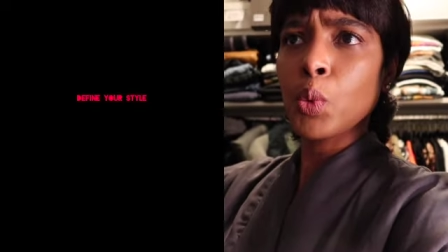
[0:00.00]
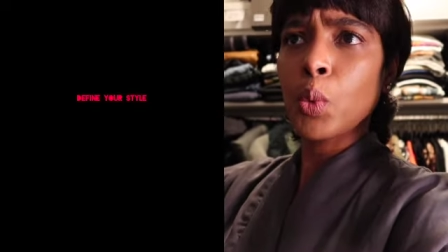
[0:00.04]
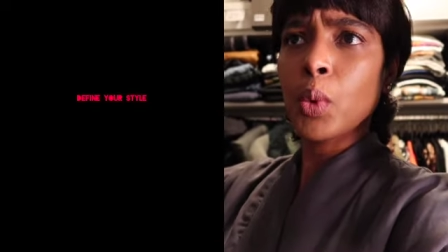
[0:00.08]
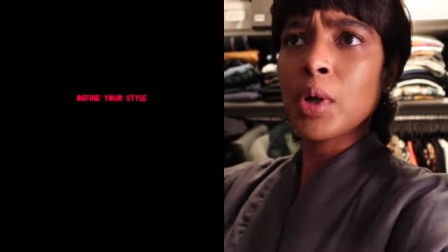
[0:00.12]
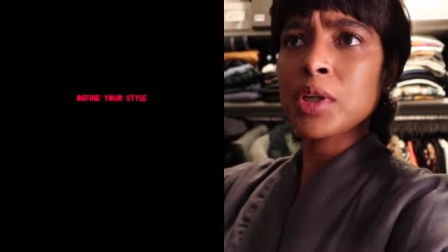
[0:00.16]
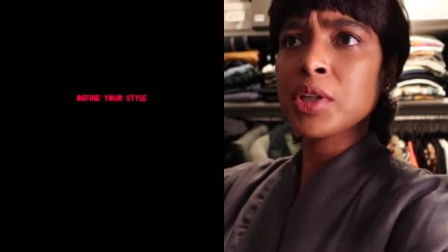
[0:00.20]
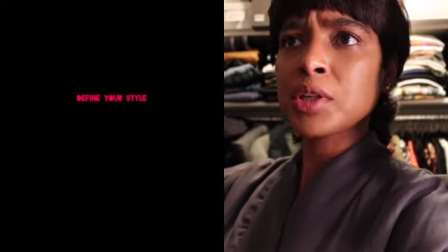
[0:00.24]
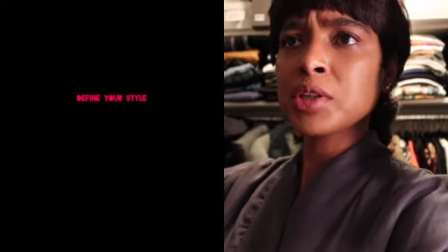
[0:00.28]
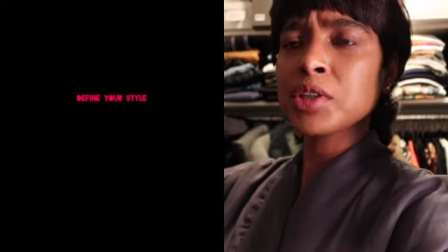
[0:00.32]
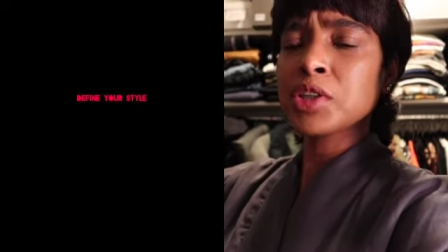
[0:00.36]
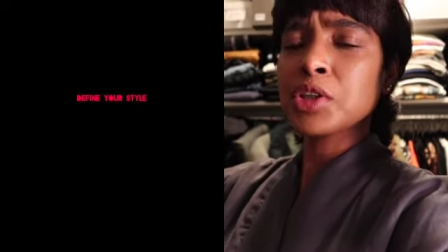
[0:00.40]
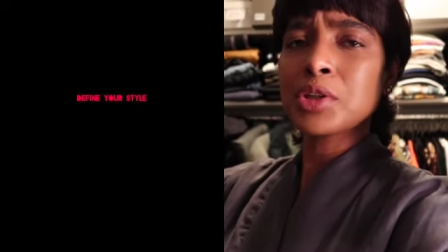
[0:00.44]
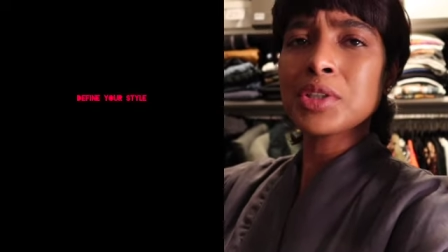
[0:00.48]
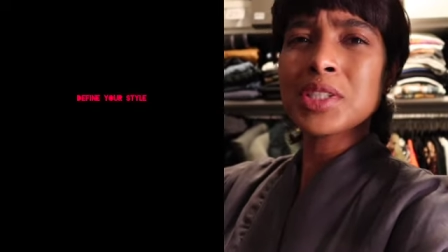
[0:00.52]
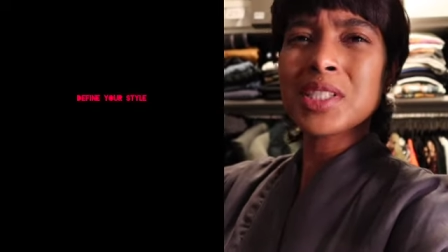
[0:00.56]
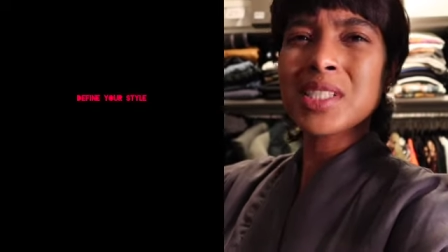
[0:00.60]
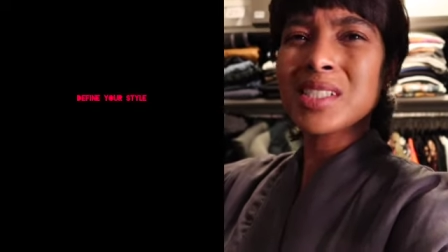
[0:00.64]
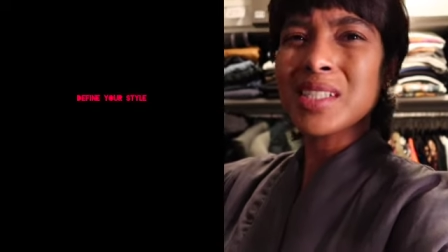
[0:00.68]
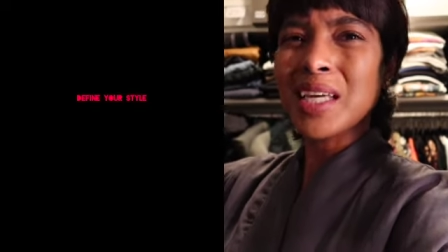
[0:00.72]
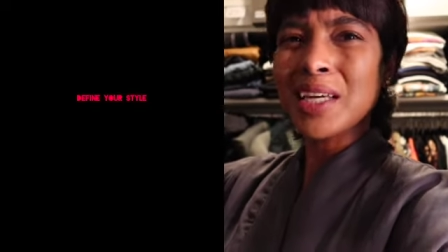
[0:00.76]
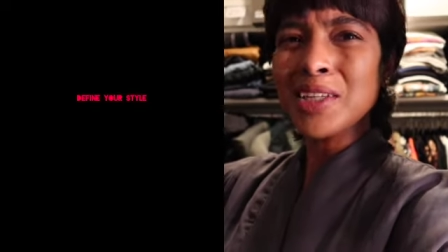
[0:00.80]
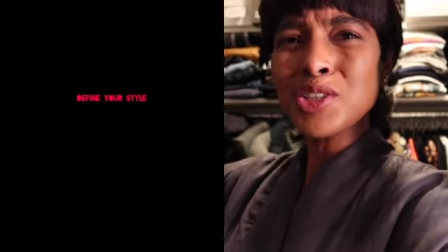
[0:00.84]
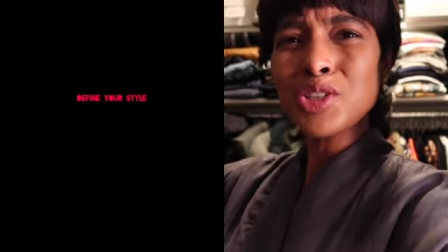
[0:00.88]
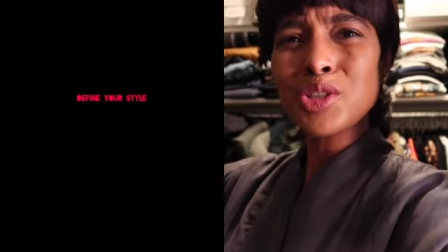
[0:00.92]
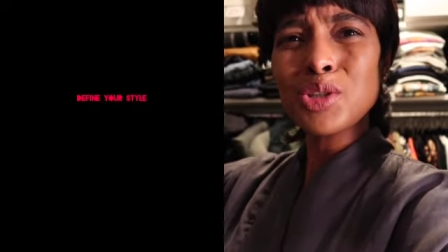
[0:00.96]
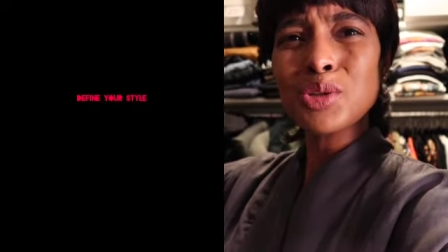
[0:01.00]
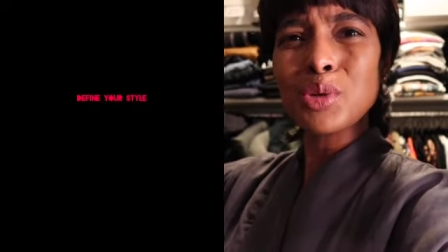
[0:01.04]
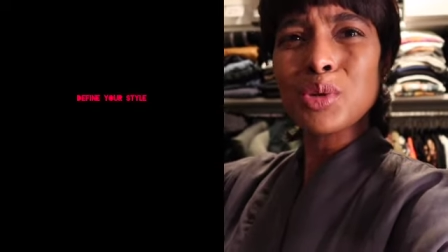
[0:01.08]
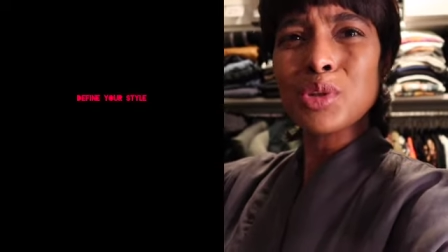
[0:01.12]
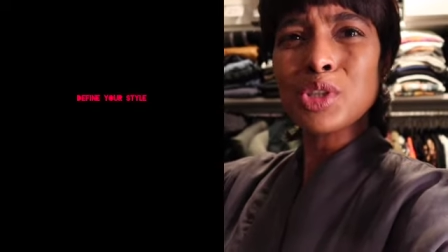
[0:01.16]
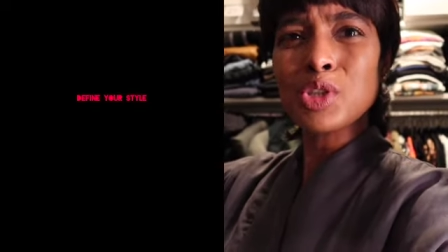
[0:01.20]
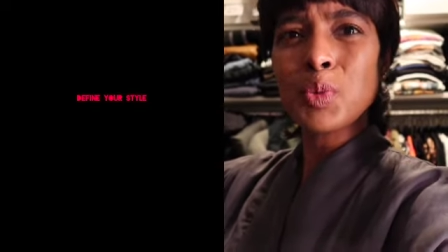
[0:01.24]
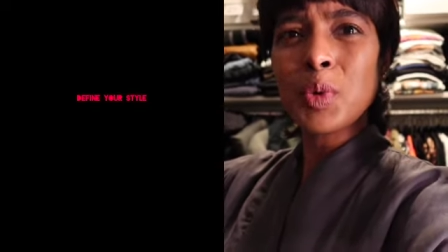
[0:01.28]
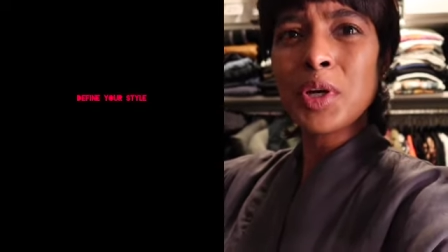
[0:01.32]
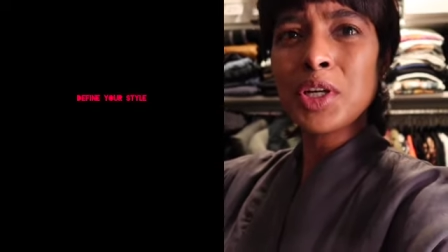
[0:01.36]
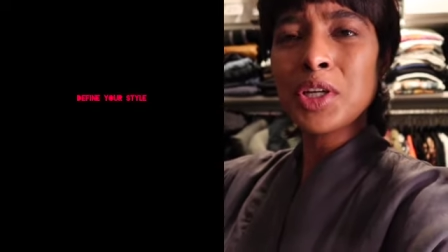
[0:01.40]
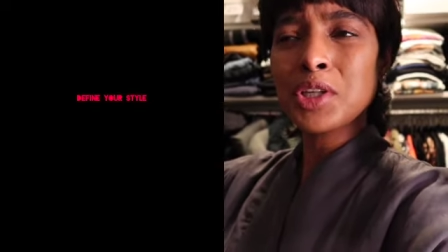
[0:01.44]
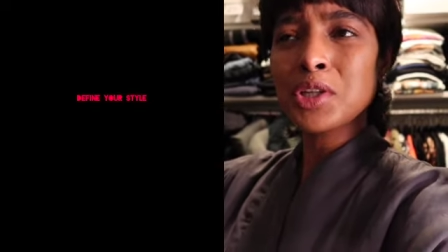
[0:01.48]
what are your
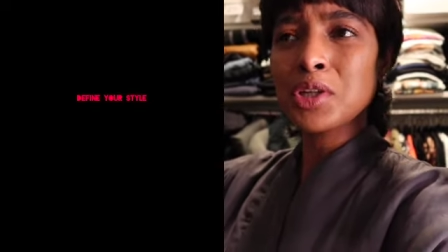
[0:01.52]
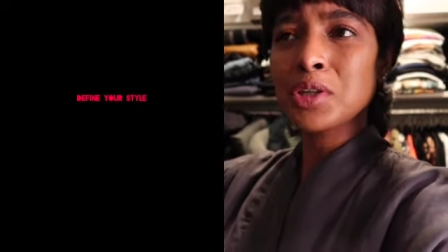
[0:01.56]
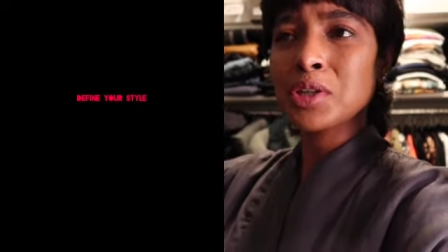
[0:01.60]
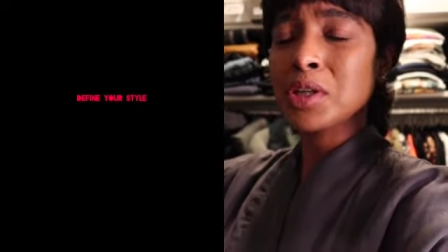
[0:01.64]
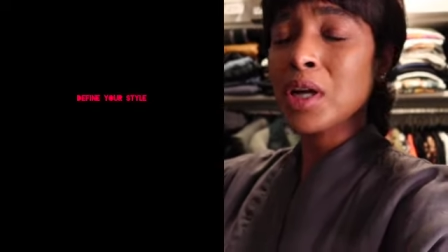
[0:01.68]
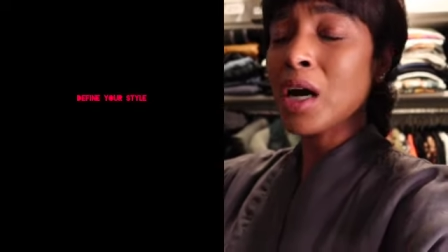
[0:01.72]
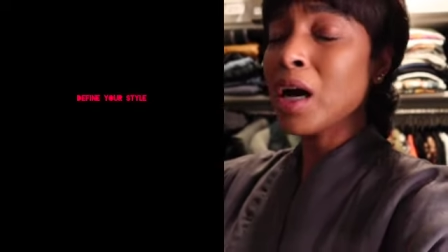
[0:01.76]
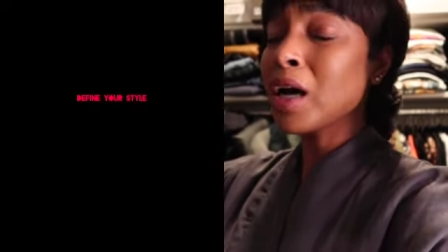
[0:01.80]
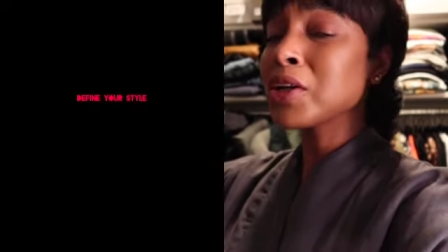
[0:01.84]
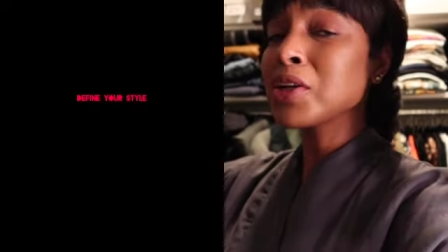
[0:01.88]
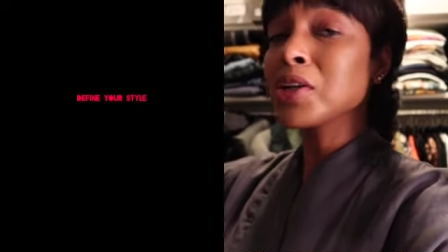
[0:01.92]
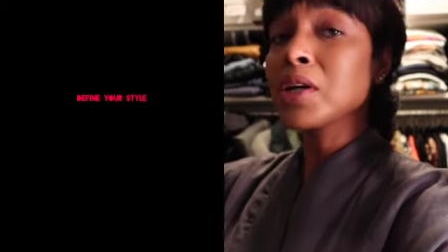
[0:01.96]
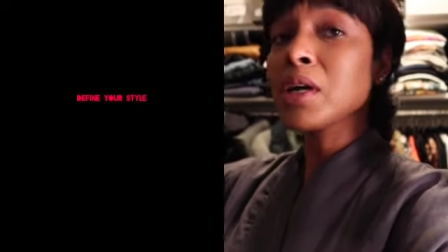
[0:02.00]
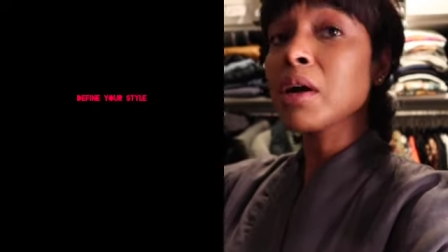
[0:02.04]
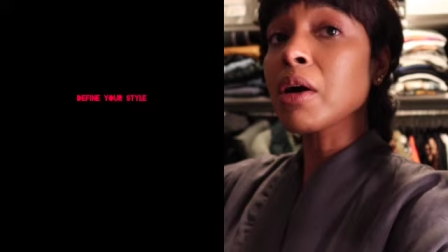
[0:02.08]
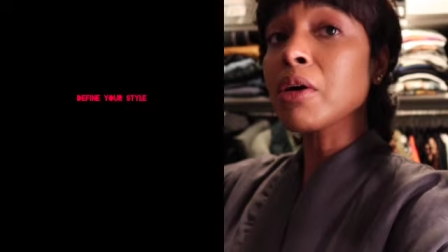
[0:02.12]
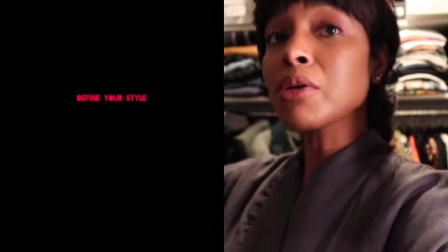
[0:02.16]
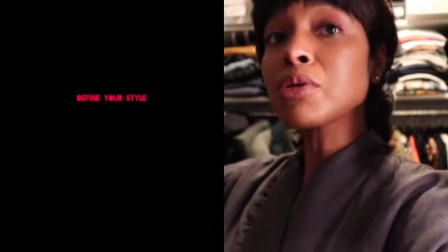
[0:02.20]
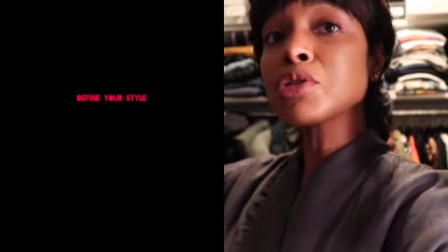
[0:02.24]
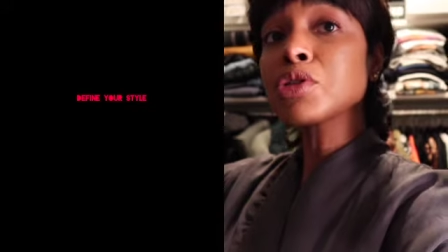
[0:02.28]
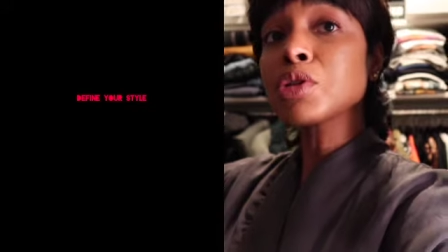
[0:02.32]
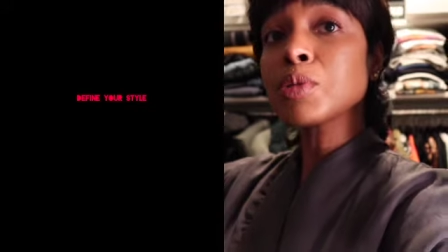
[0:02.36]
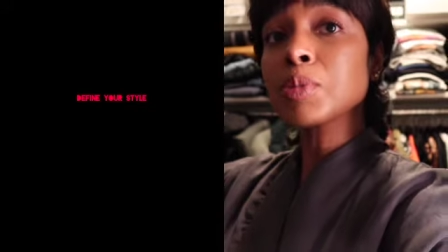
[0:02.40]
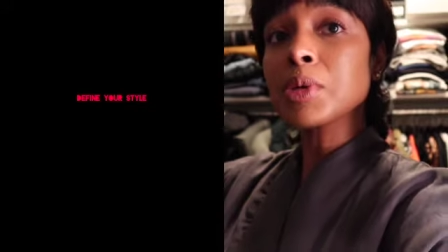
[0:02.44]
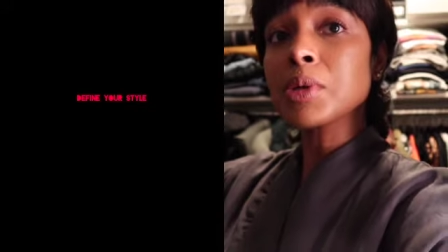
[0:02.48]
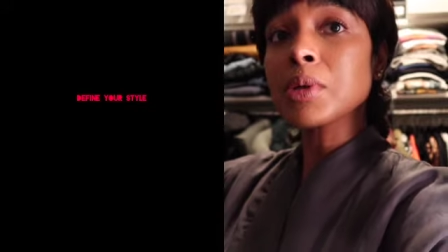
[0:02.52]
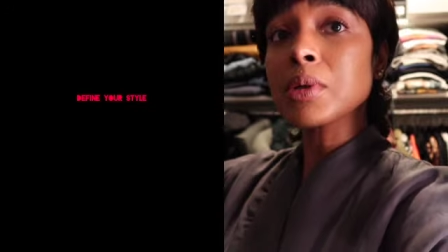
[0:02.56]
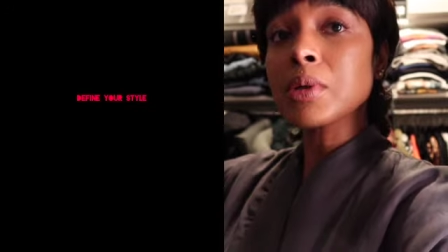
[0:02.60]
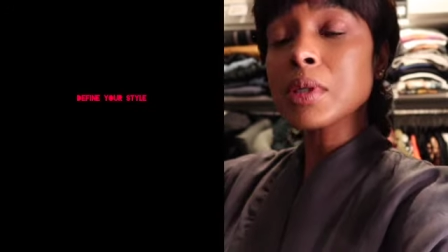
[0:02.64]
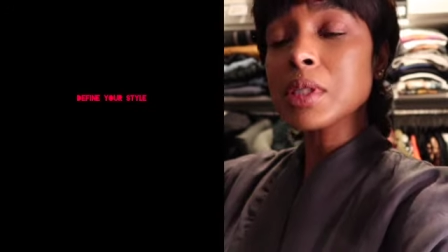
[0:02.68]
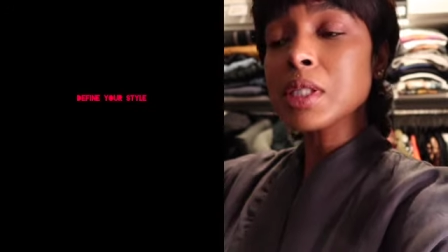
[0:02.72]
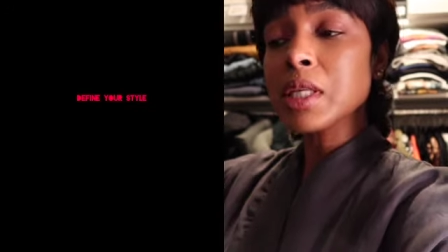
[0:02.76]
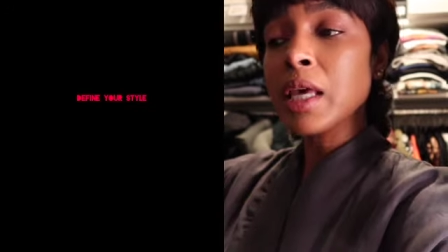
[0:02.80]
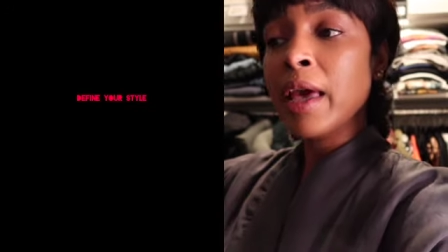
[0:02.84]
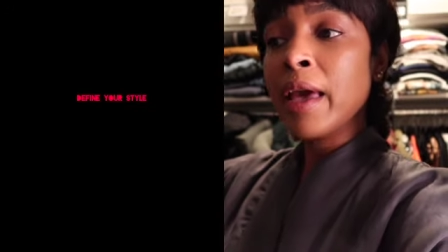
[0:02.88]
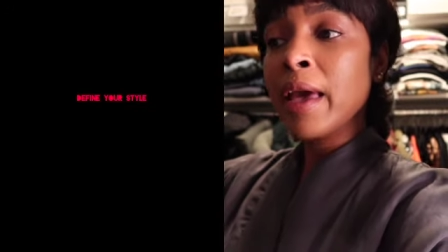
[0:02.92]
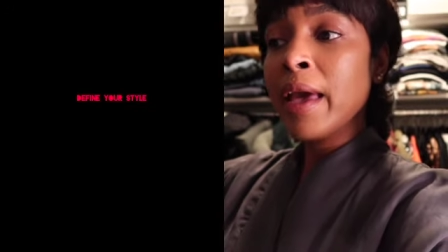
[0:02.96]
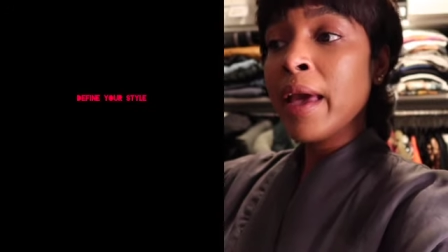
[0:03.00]
essentials what are your non-negotiables